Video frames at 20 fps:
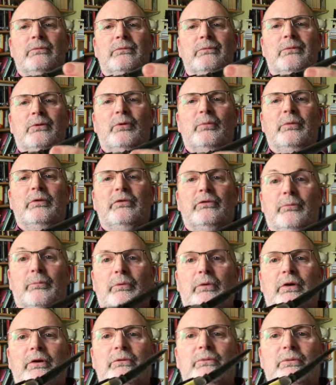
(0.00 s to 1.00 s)
you'd be
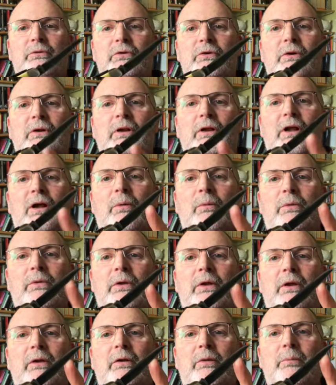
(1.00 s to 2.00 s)
surprised what you can cut with
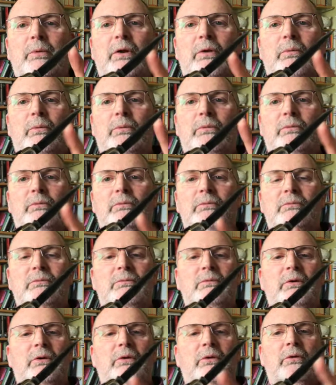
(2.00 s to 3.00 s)
that. I mean, I wouldn't.
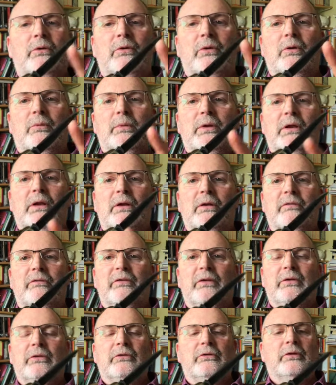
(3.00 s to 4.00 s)
I don't know that I'd be cutting
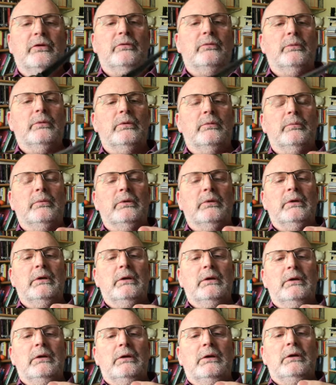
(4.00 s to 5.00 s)
feather sticks with it, but
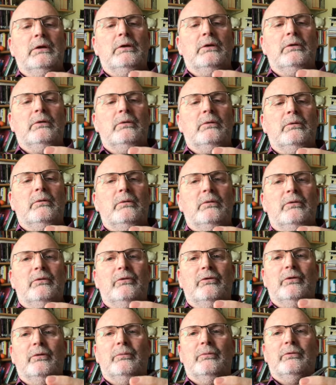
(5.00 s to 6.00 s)
in
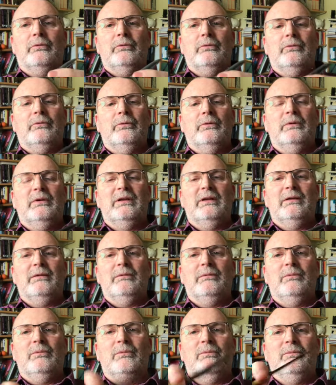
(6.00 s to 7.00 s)
terms of you
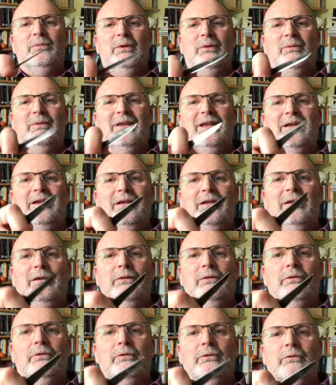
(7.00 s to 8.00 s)
know, getting
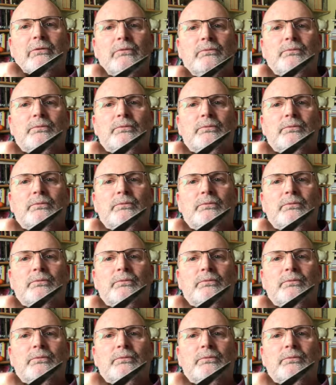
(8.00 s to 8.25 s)
into